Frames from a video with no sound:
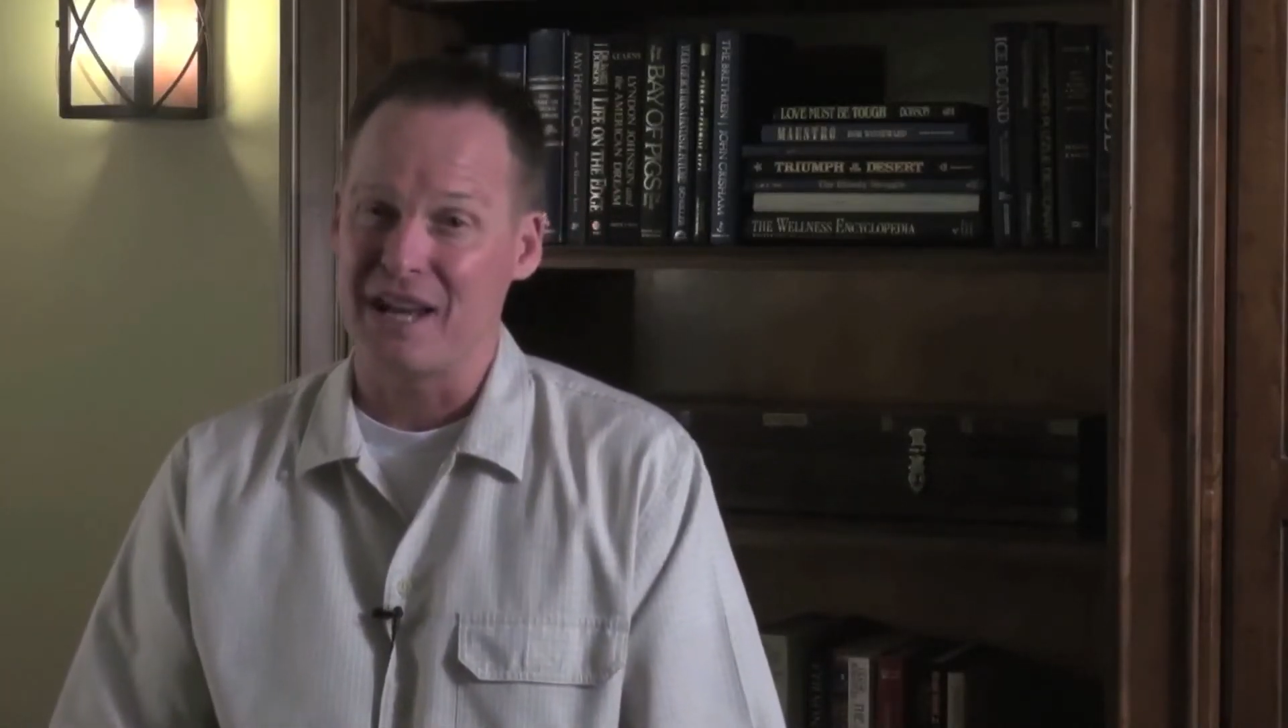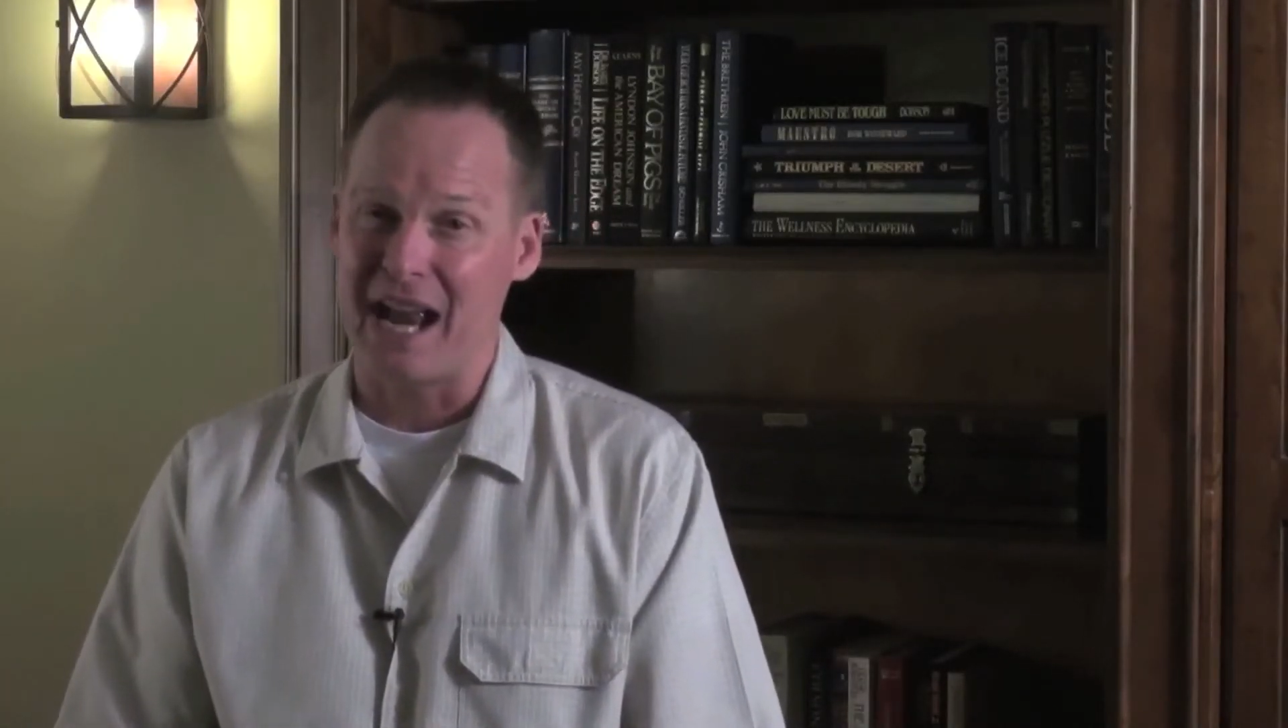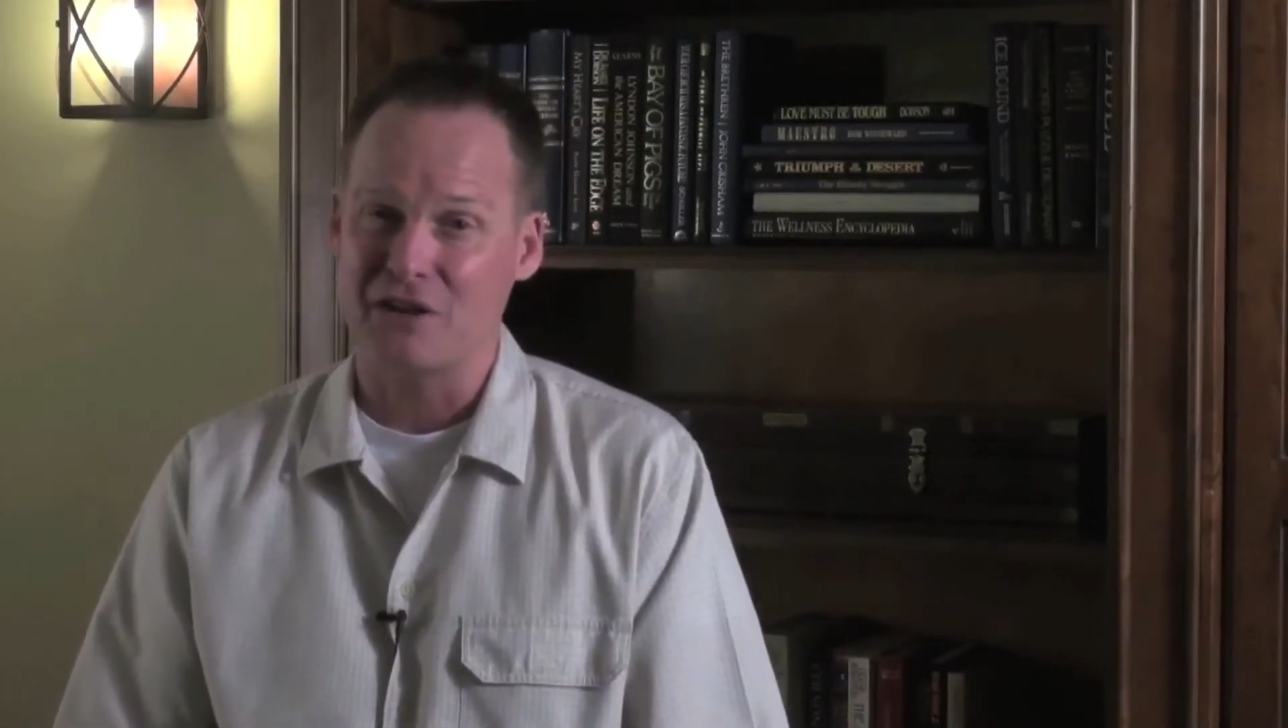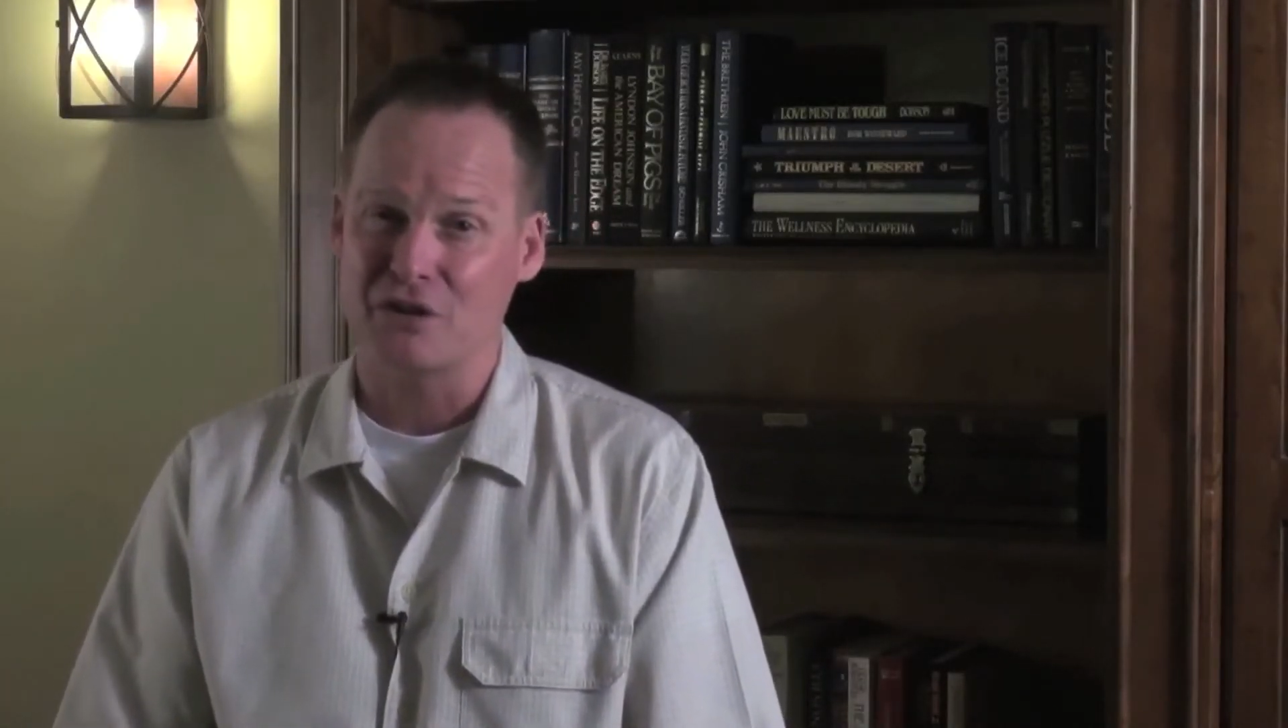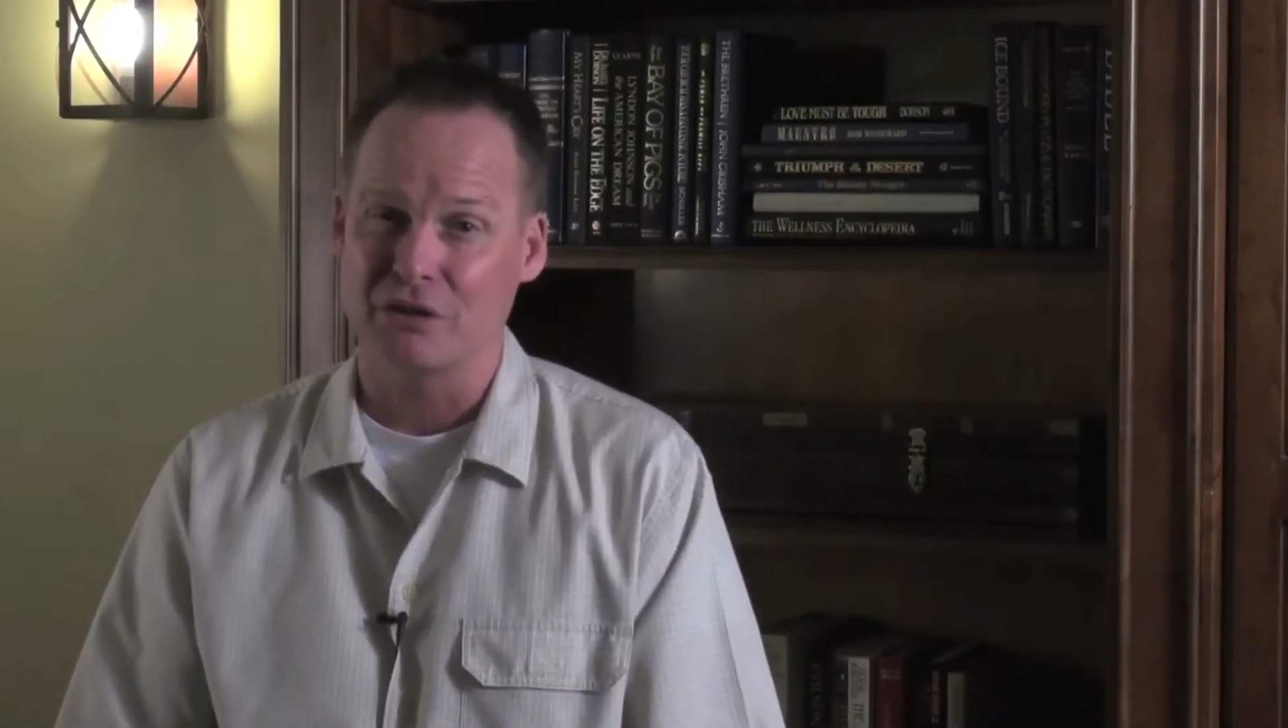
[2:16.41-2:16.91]

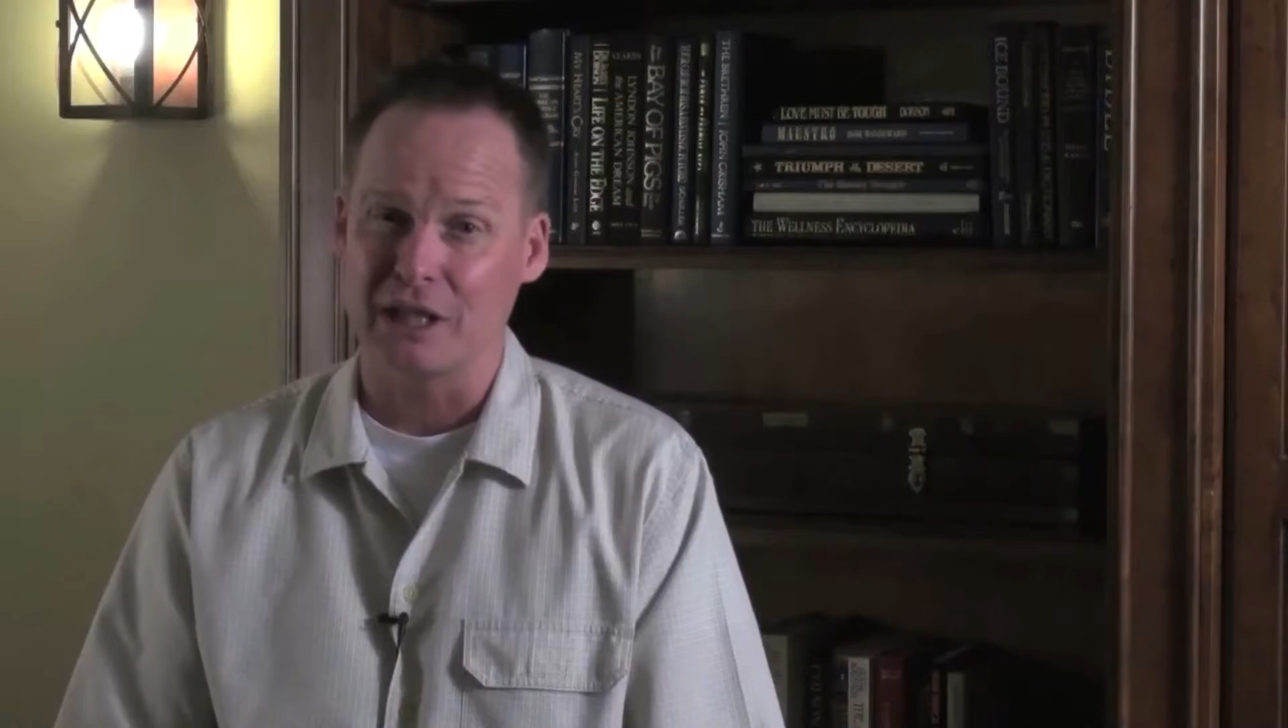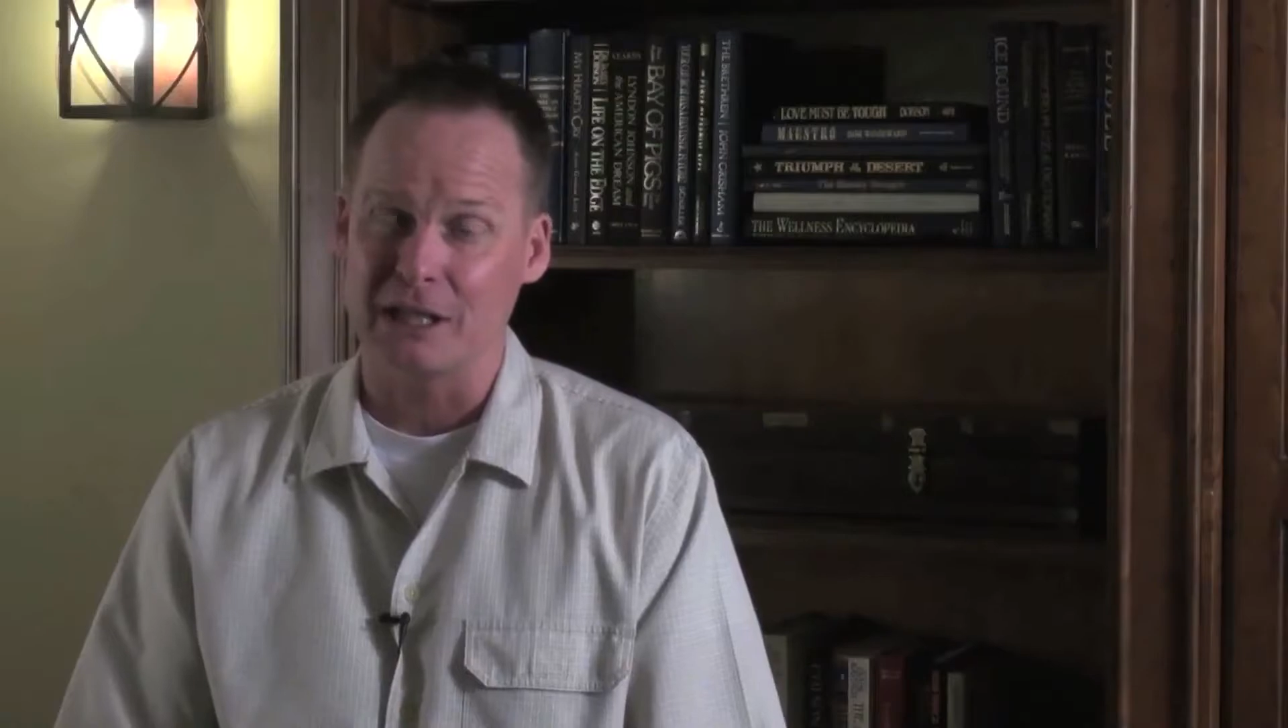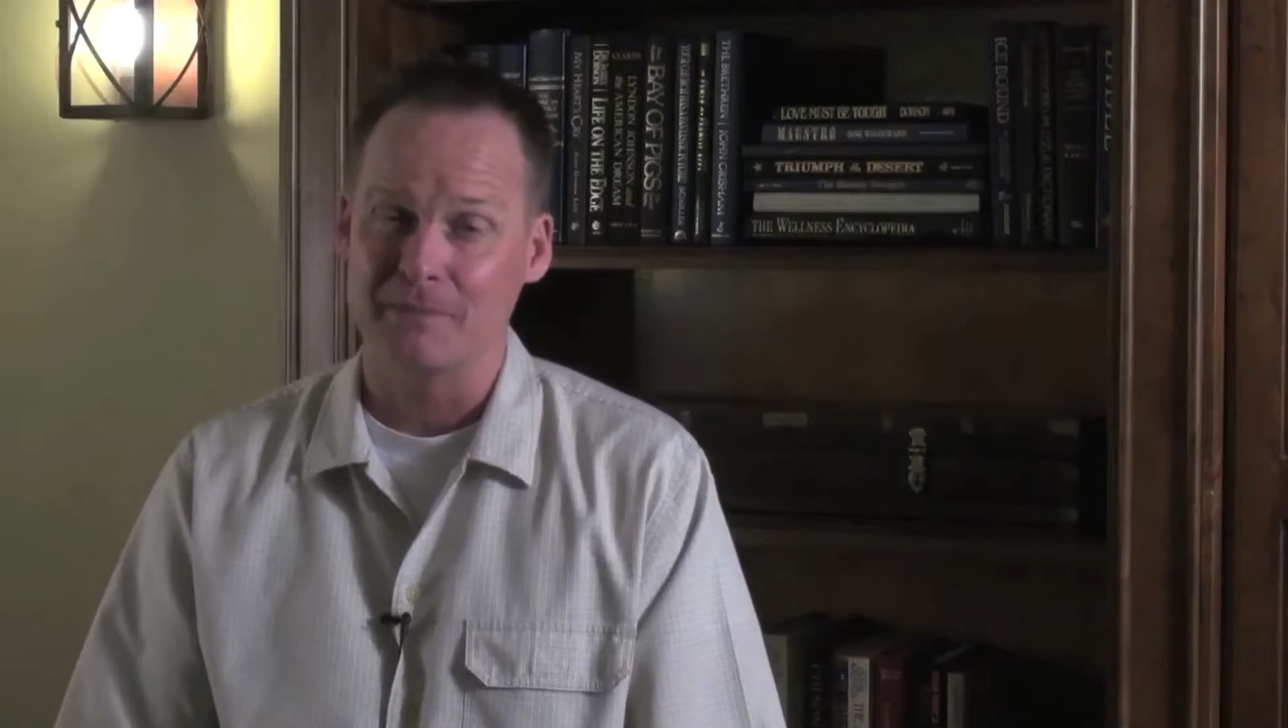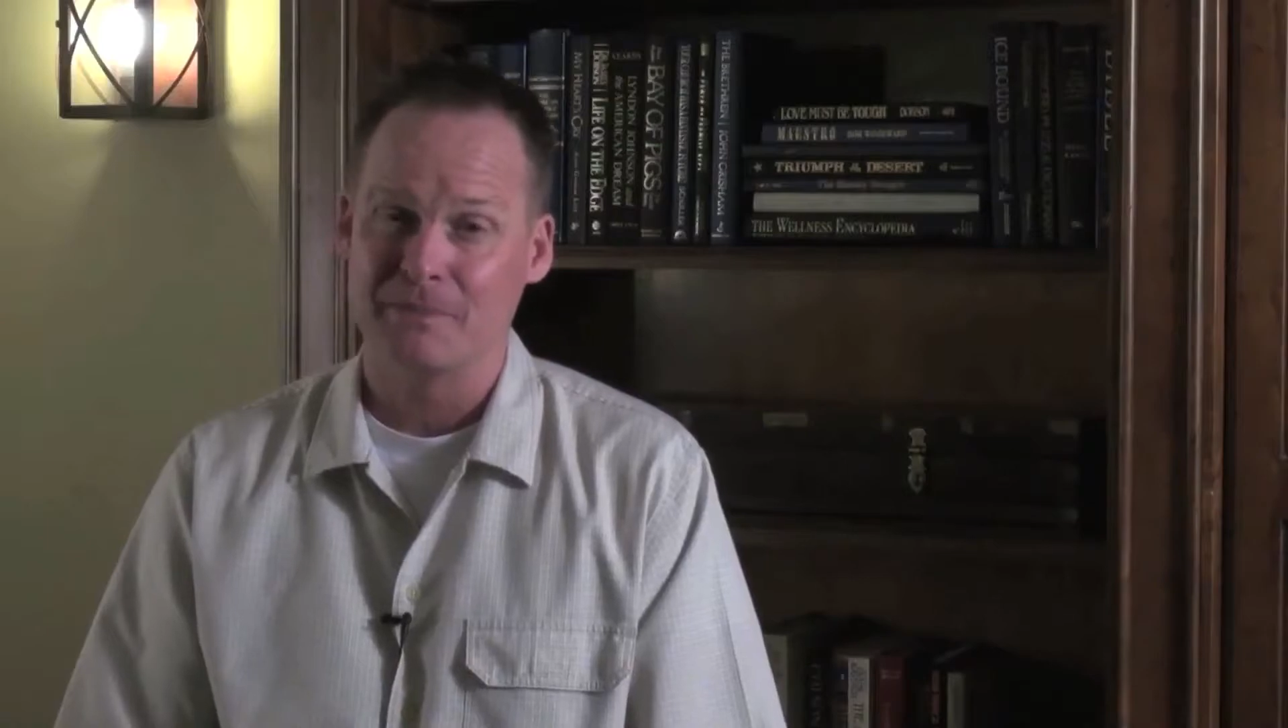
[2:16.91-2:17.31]
actually